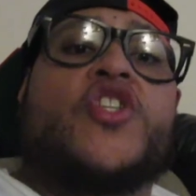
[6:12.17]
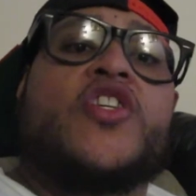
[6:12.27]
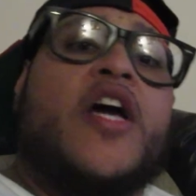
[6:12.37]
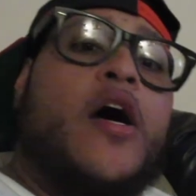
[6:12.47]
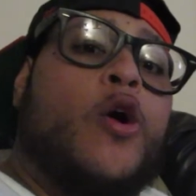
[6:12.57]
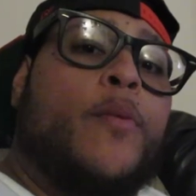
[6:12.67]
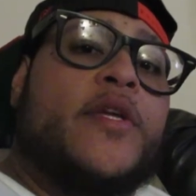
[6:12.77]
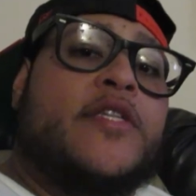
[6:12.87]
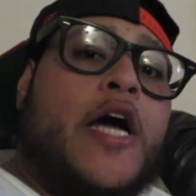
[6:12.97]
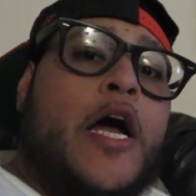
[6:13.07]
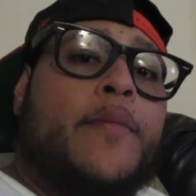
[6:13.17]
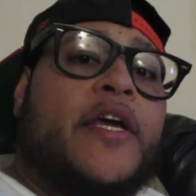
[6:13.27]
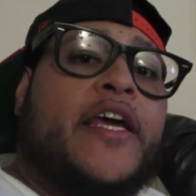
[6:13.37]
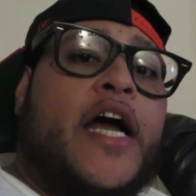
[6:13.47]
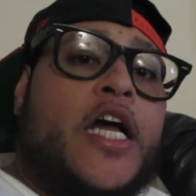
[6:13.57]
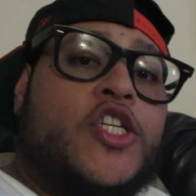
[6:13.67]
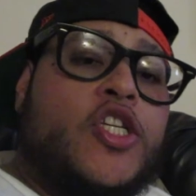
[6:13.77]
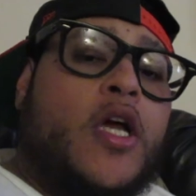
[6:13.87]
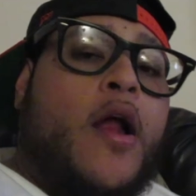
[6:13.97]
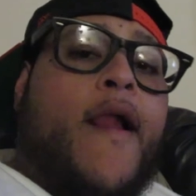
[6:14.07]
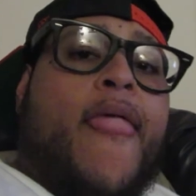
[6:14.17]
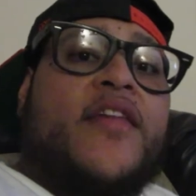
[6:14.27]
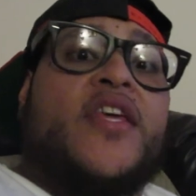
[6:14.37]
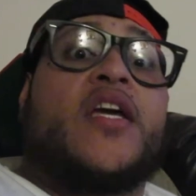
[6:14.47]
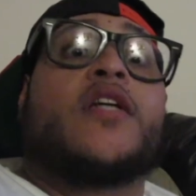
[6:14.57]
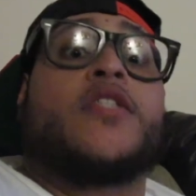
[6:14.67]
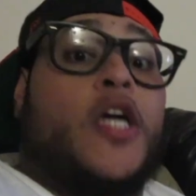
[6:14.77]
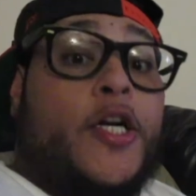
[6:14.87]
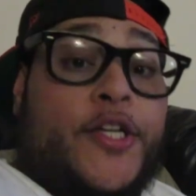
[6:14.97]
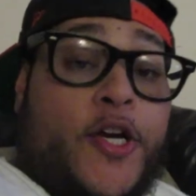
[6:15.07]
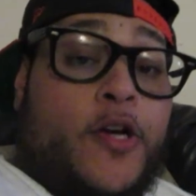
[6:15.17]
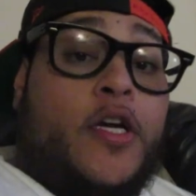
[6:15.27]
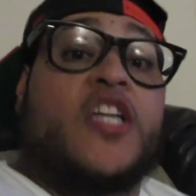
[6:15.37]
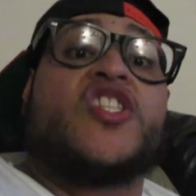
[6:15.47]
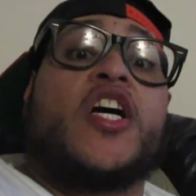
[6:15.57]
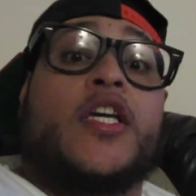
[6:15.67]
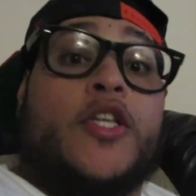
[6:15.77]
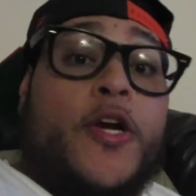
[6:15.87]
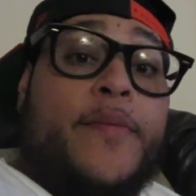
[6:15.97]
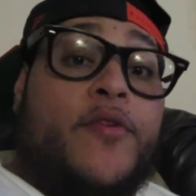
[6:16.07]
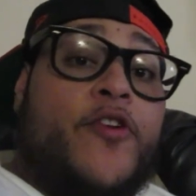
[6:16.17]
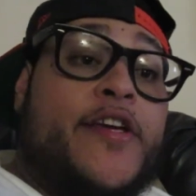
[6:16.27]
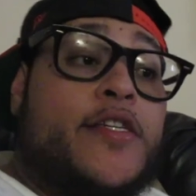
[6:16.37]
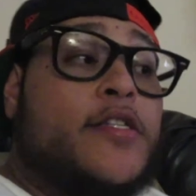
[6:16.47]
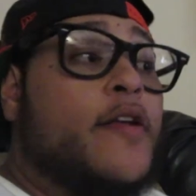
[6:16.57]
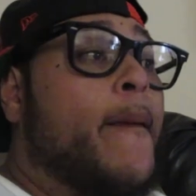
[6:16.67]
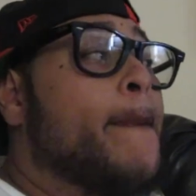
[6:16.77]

just got home in time to catch the Kentucky, Derby race.